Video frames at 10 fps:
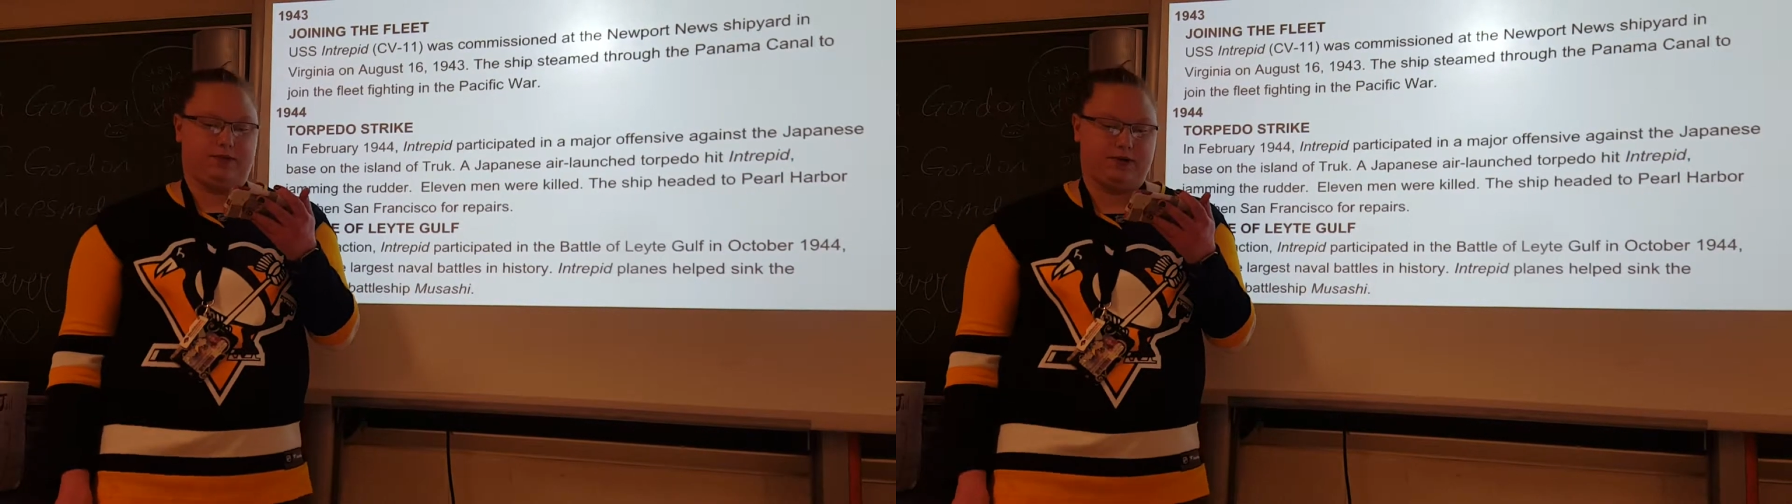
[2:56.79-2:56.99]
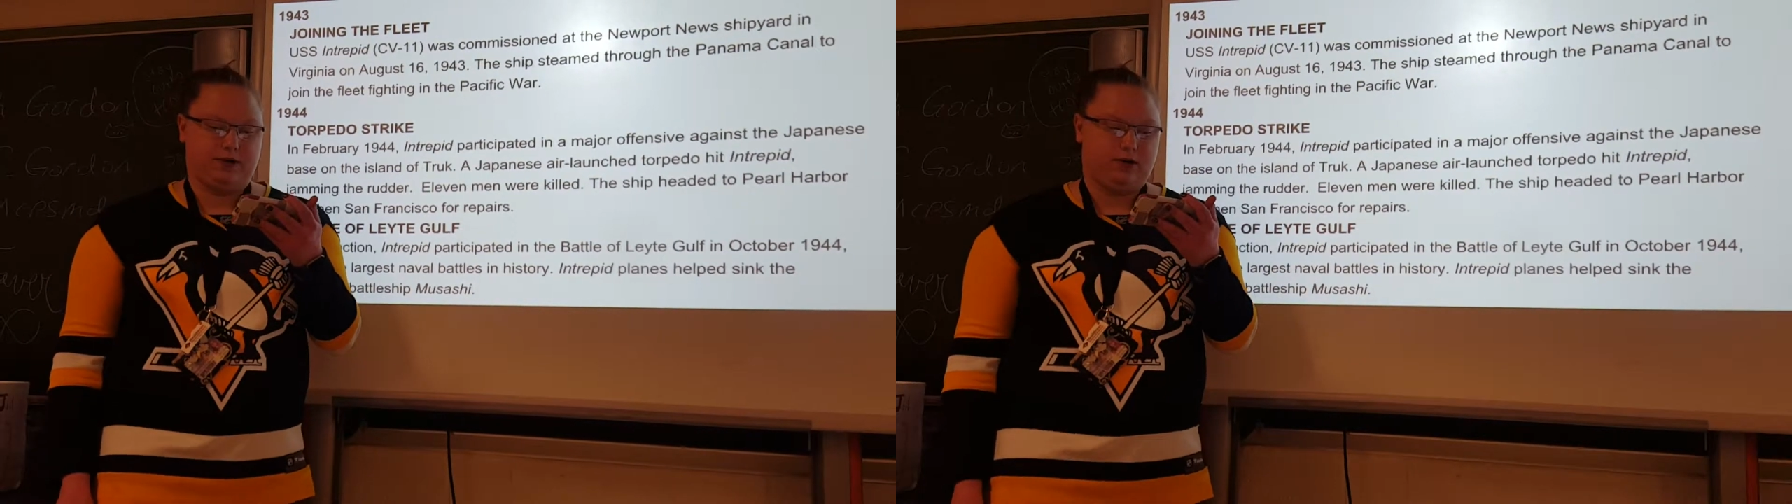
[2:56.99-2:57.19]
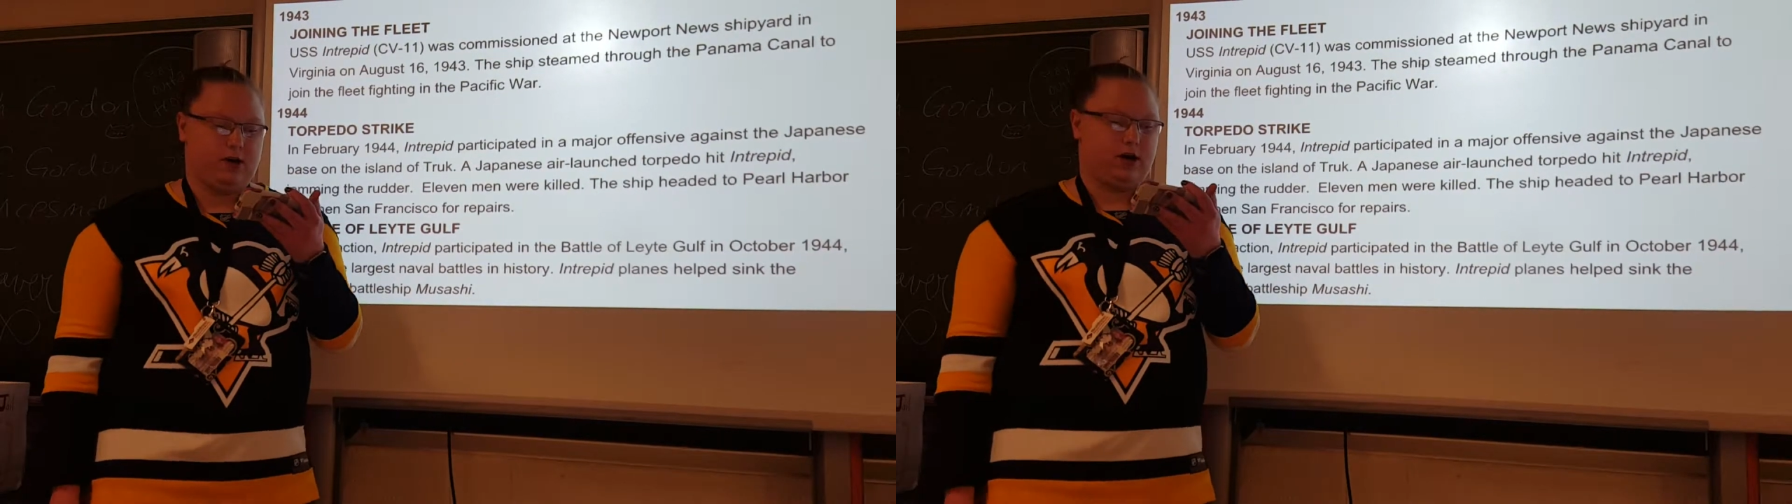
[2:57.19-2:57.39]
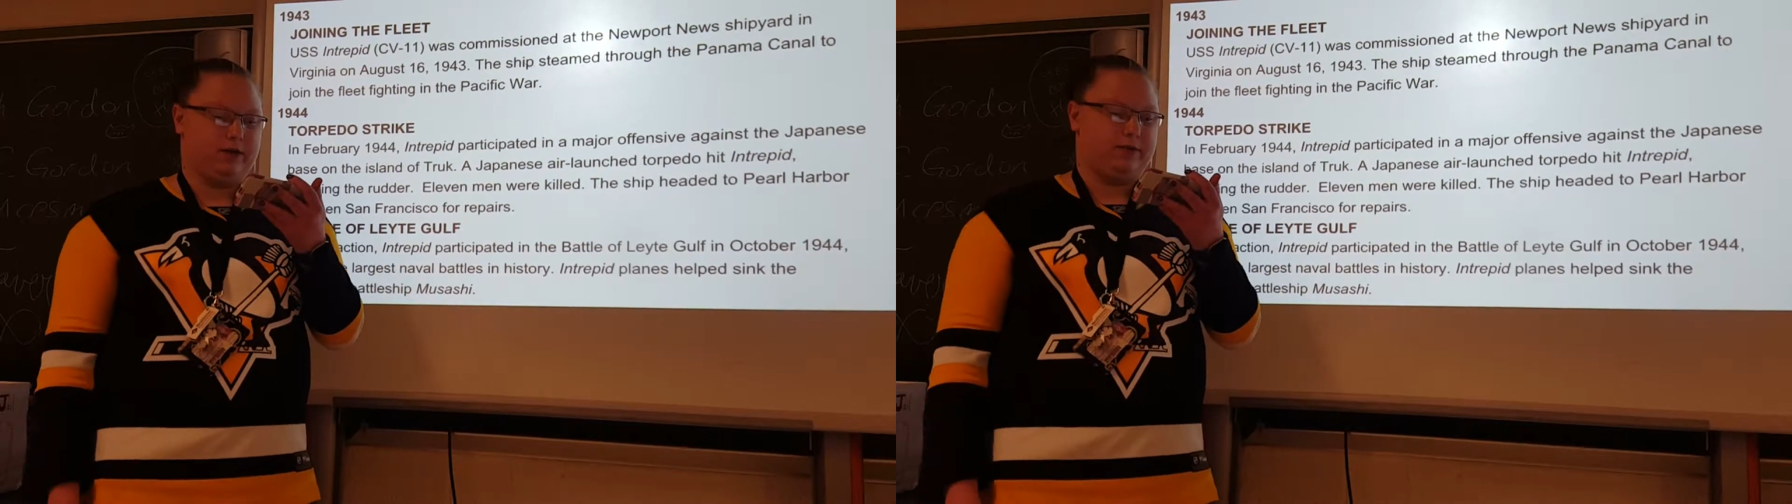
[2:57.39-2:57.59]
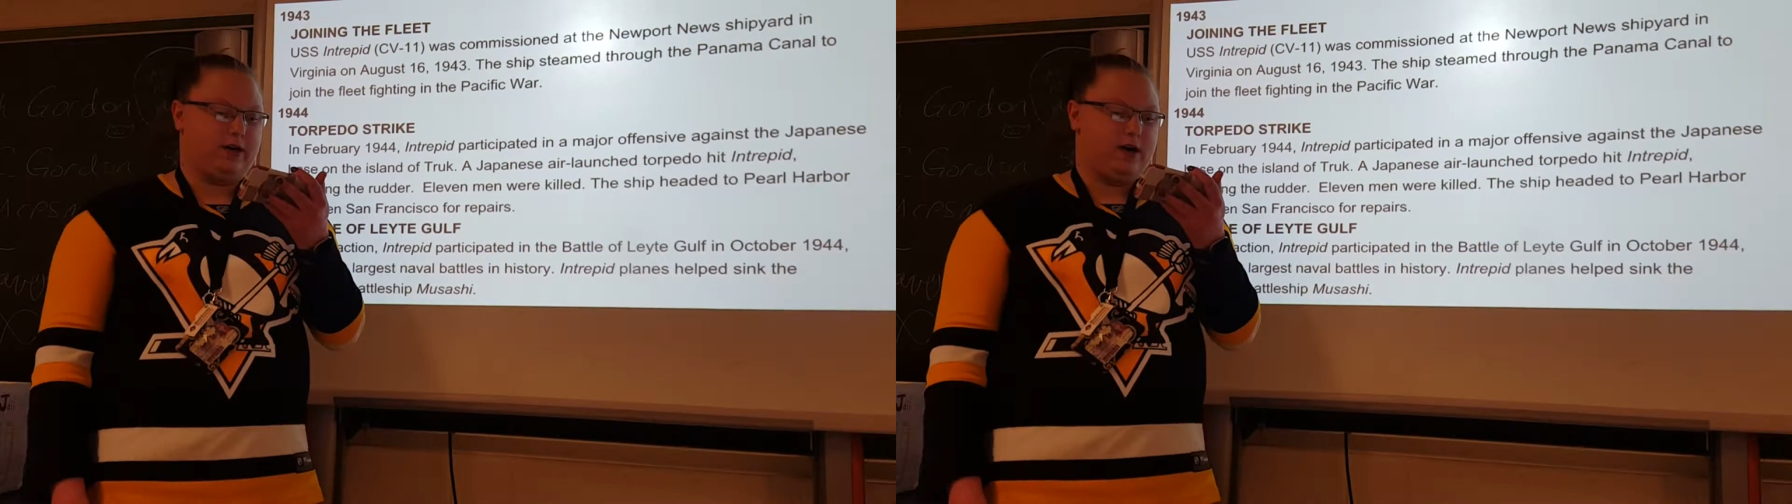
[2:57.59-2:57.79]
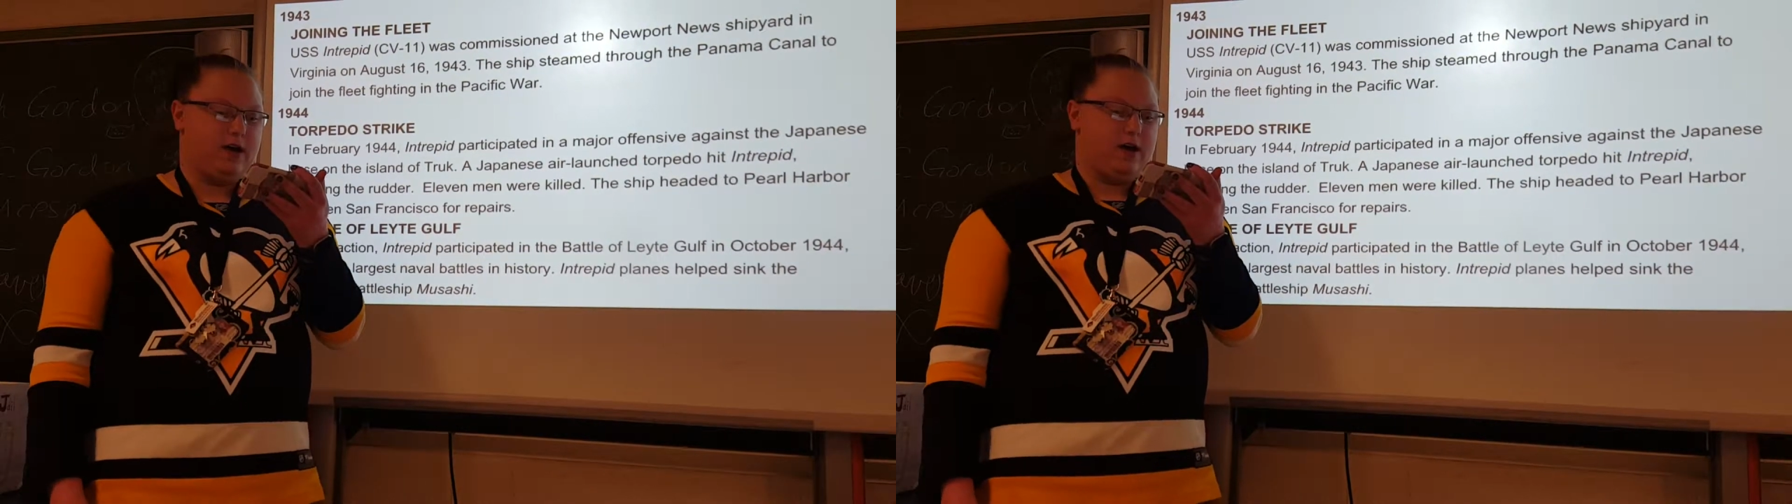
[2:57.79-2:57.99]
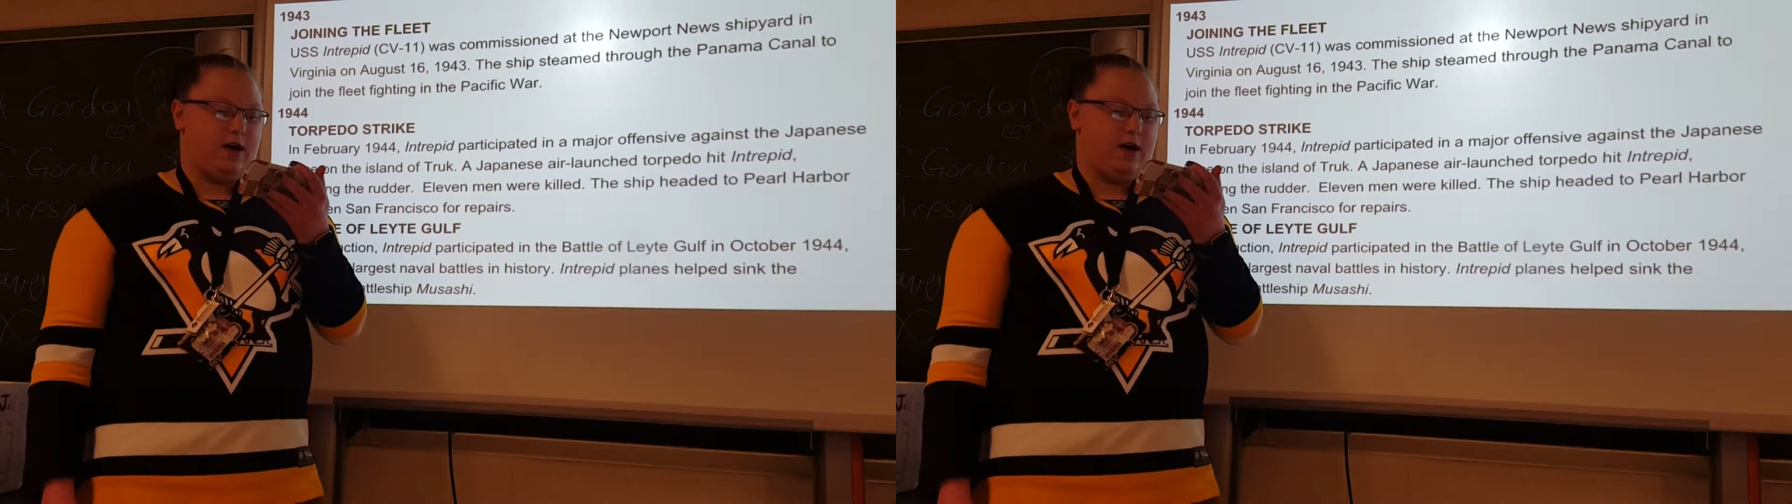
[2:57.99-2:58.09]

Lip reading: Pearl Harbor